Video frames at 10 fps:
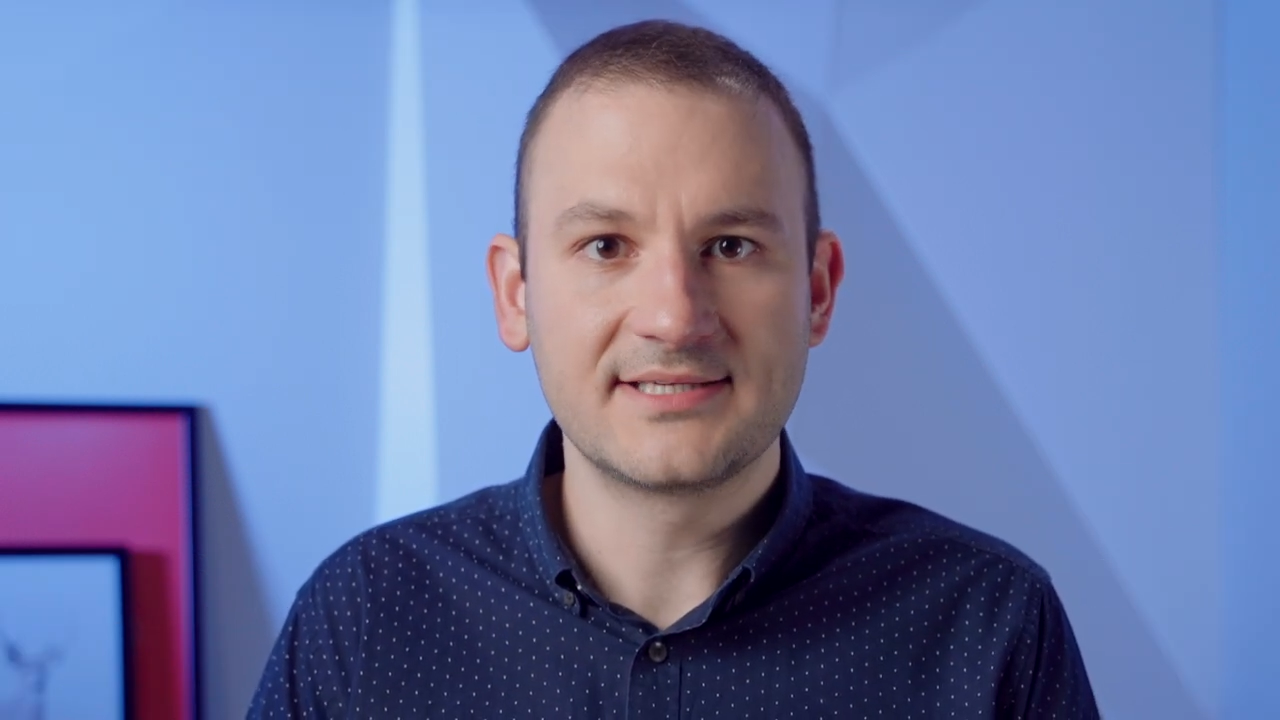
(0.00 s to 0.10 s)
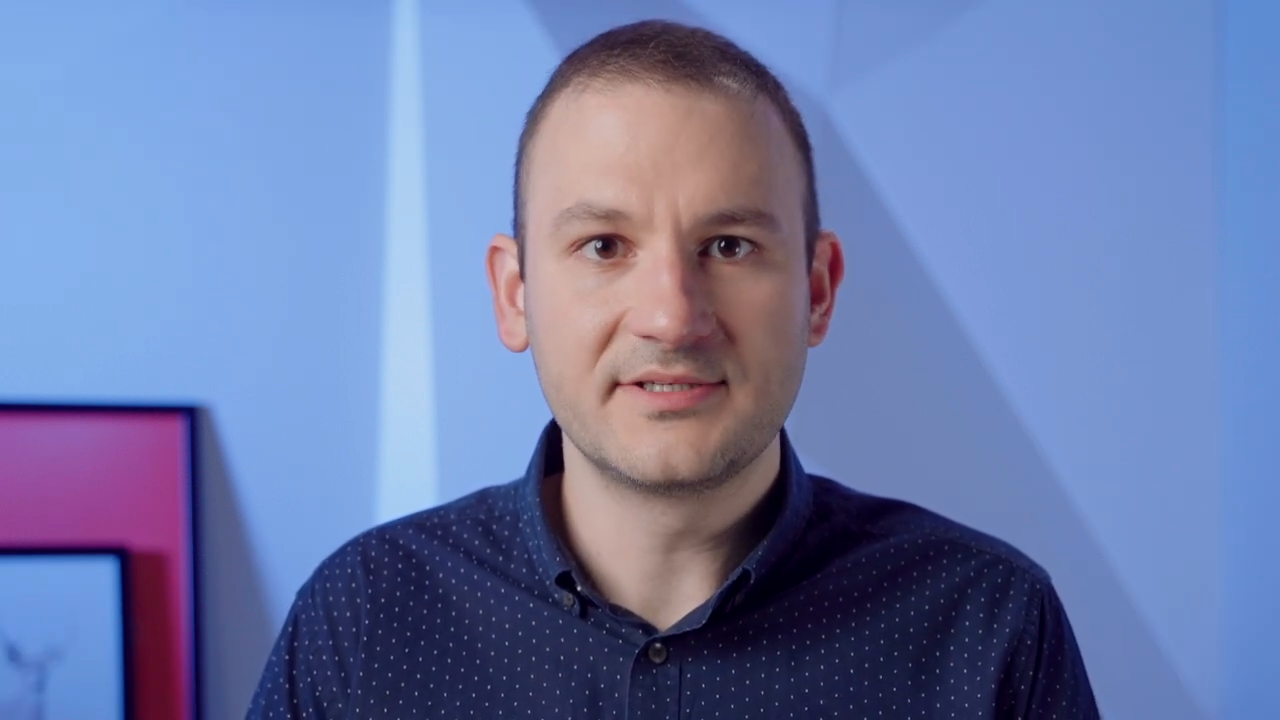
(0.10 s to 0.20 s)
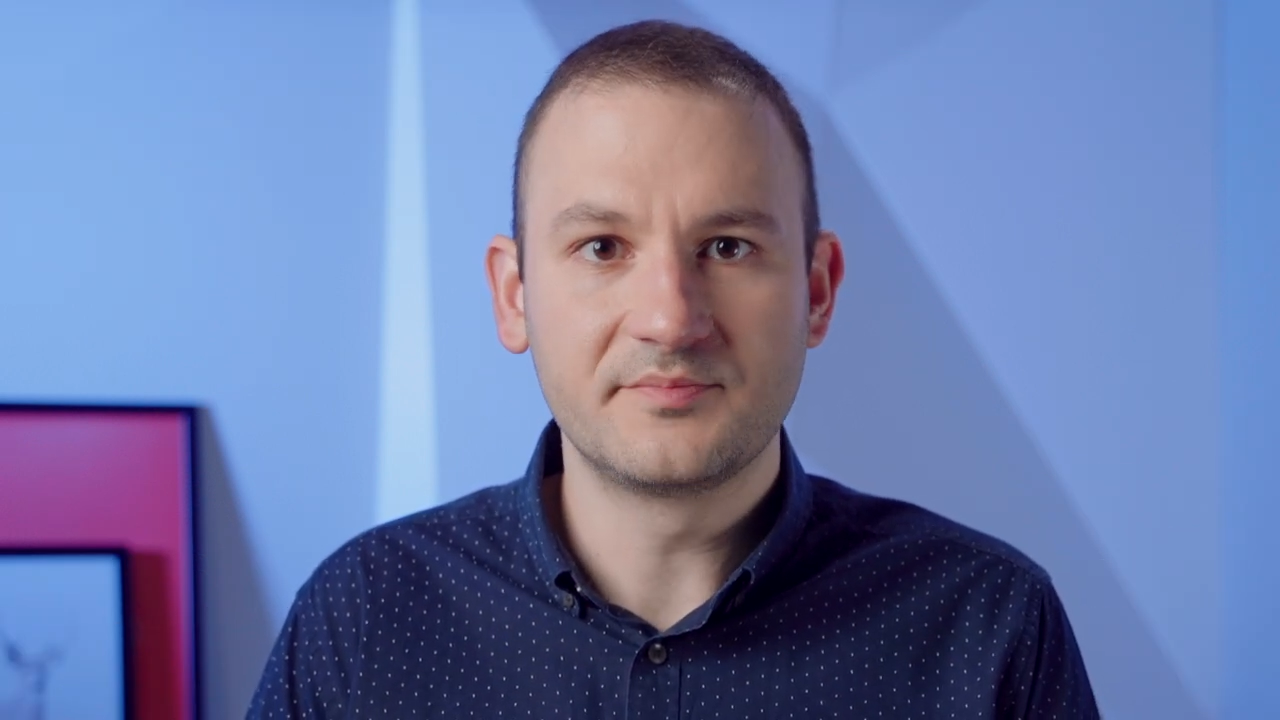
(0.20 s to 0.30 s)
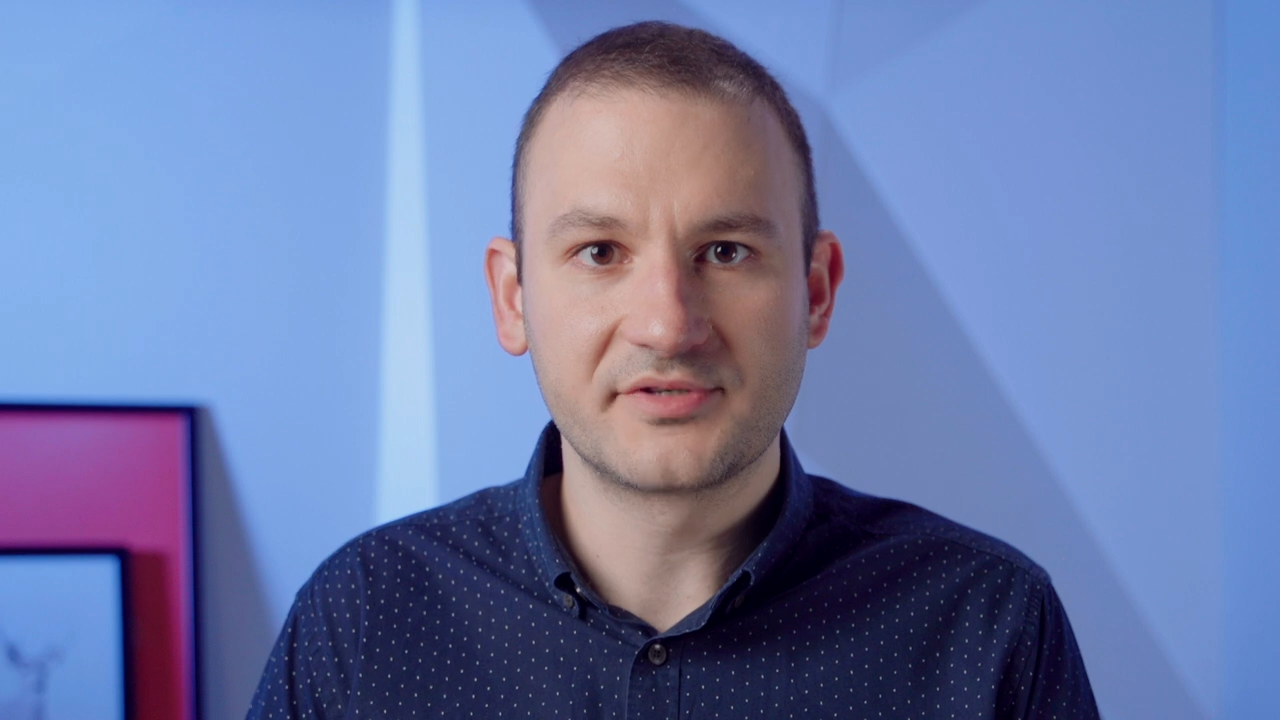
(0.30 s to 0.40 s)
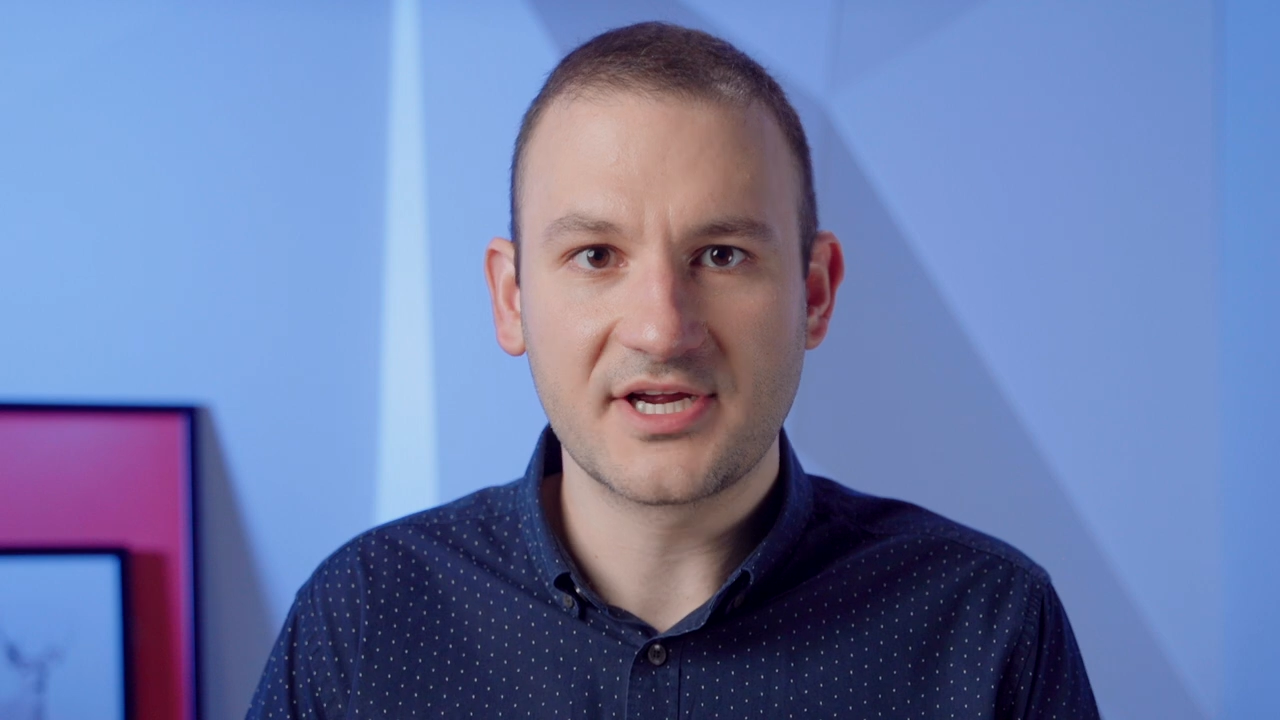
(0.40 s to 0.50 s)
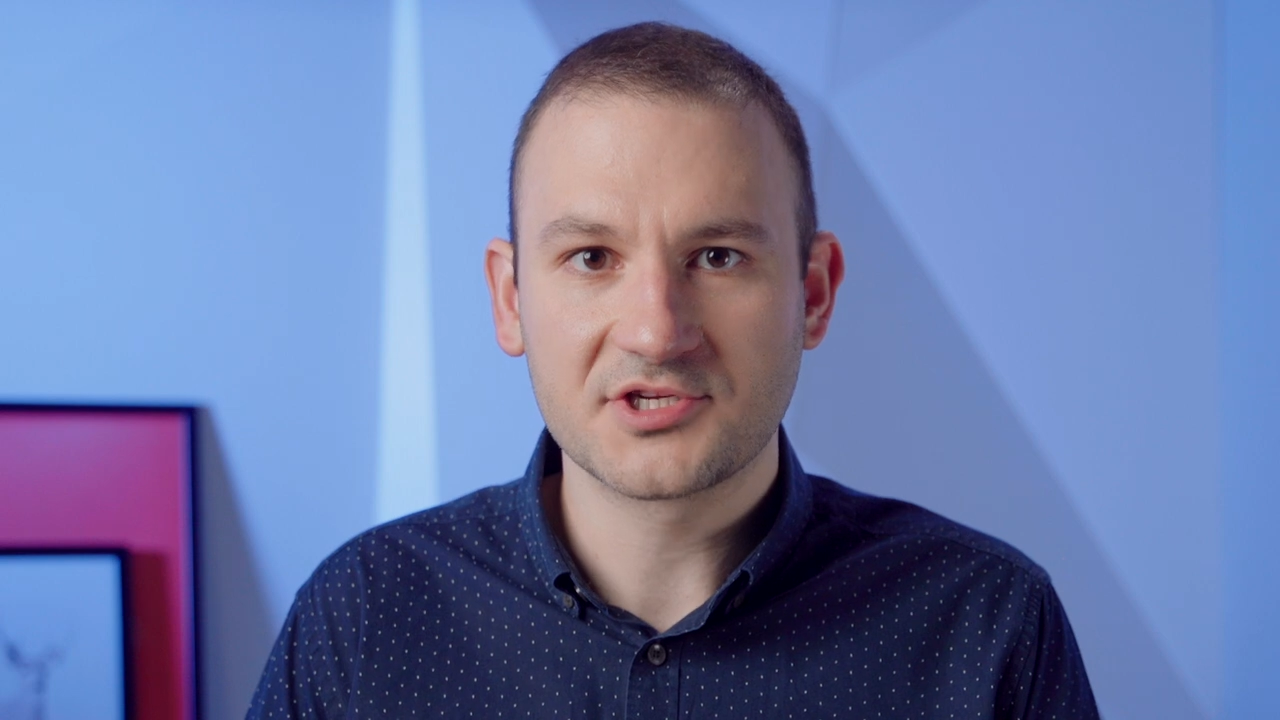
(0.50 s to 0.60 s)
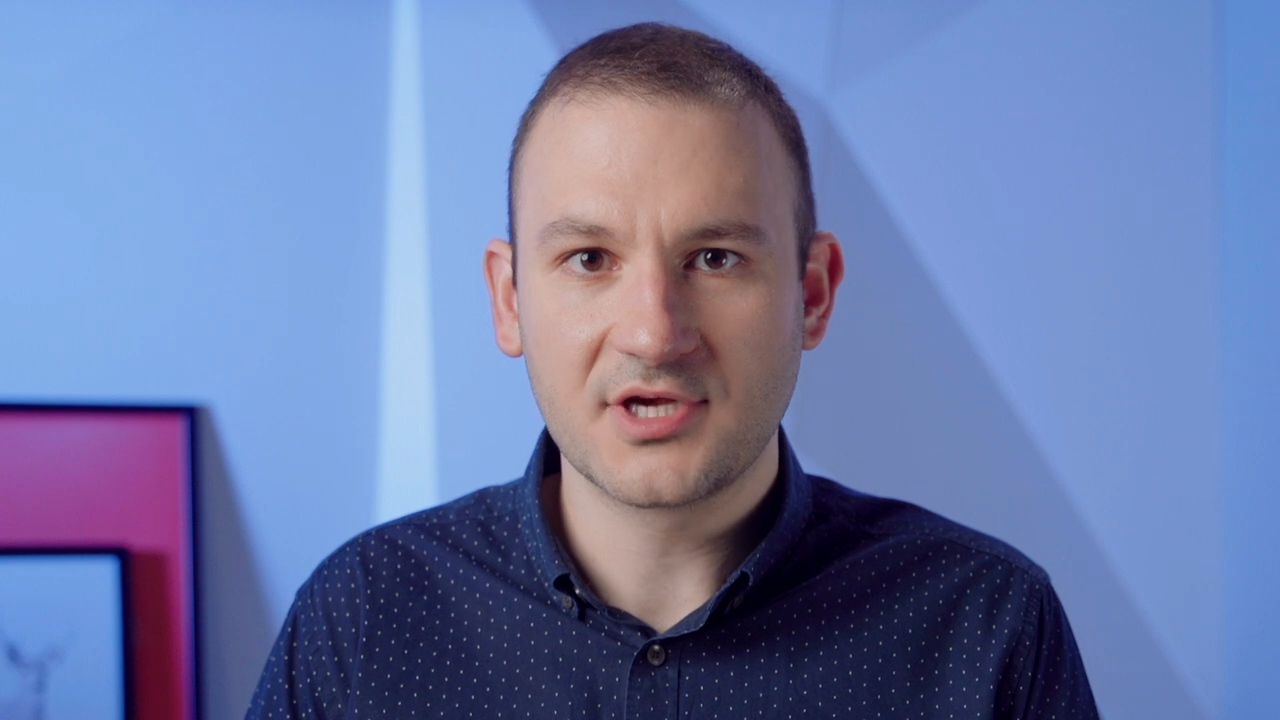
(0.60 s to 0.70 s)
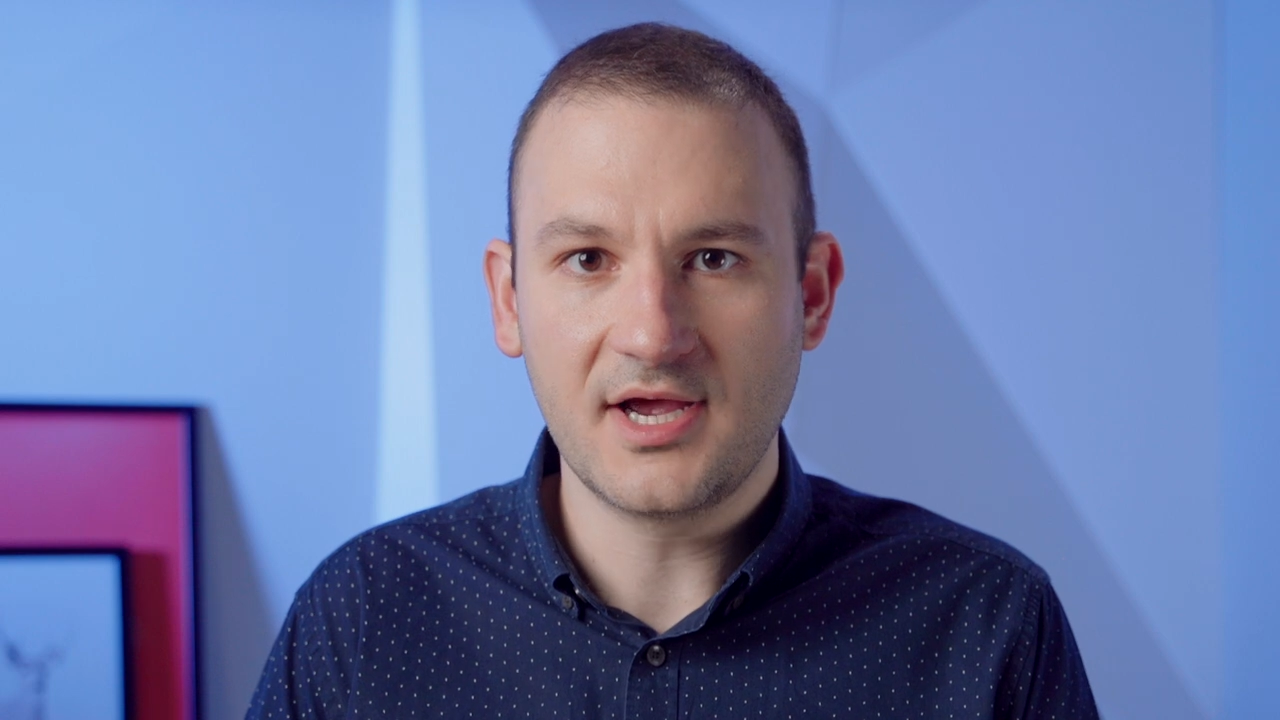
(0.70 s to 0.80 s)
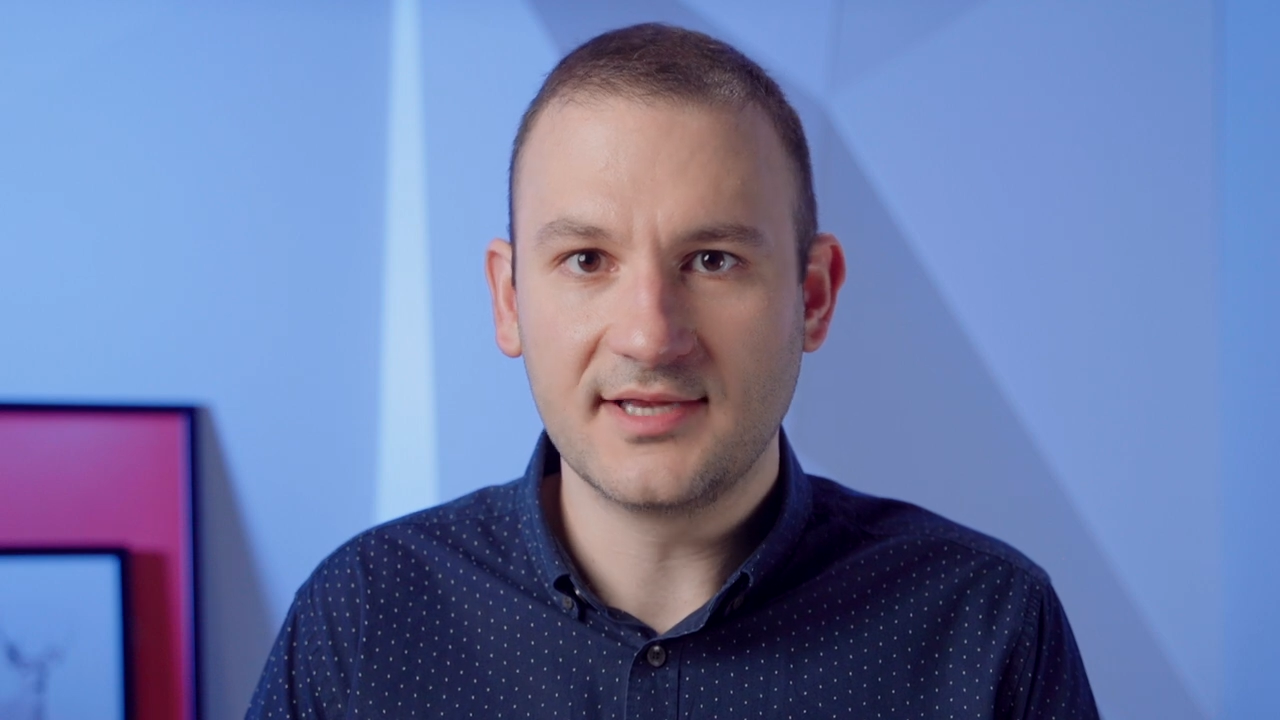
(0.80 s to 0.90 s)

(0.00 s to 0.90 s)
under pressure